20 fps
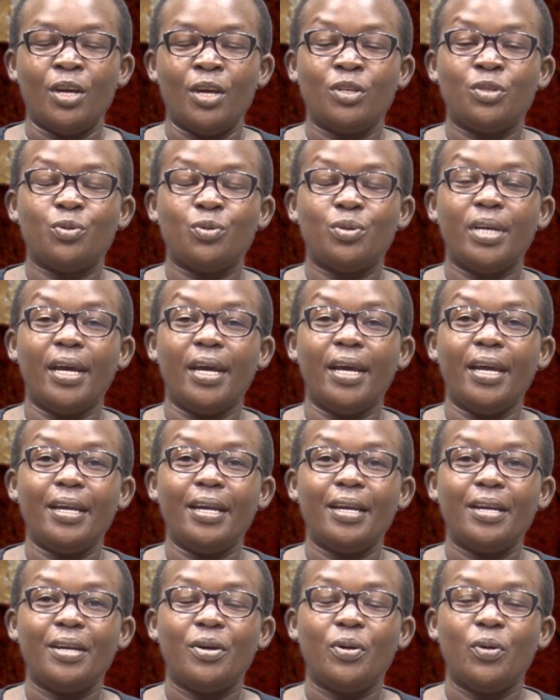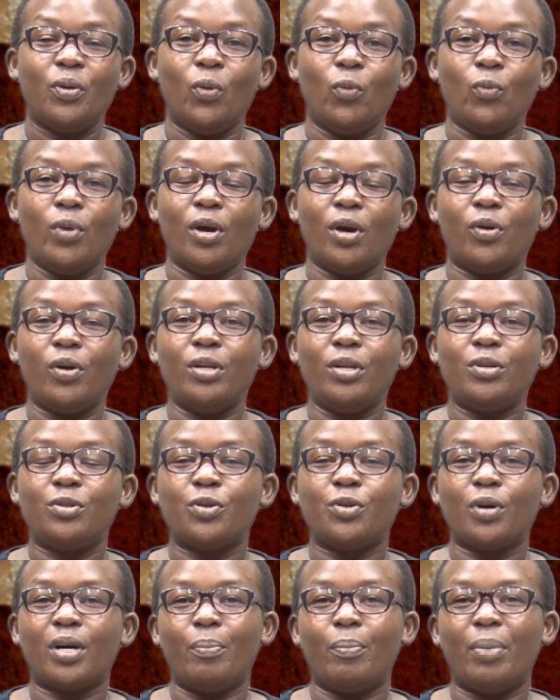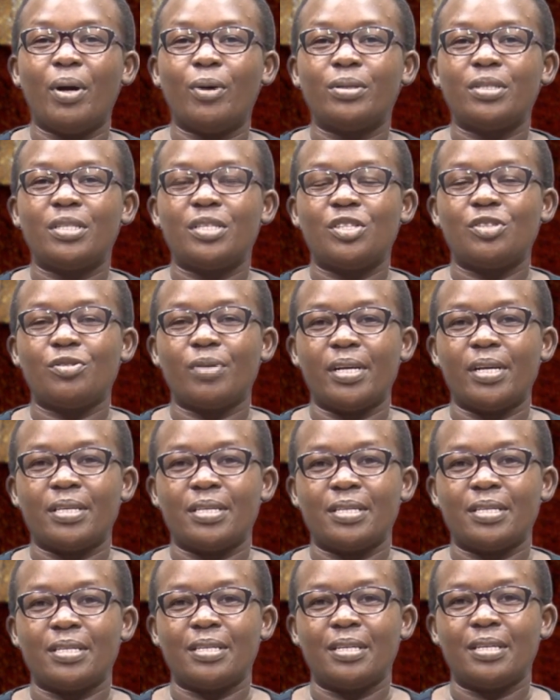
Today, we are going to talk about stress.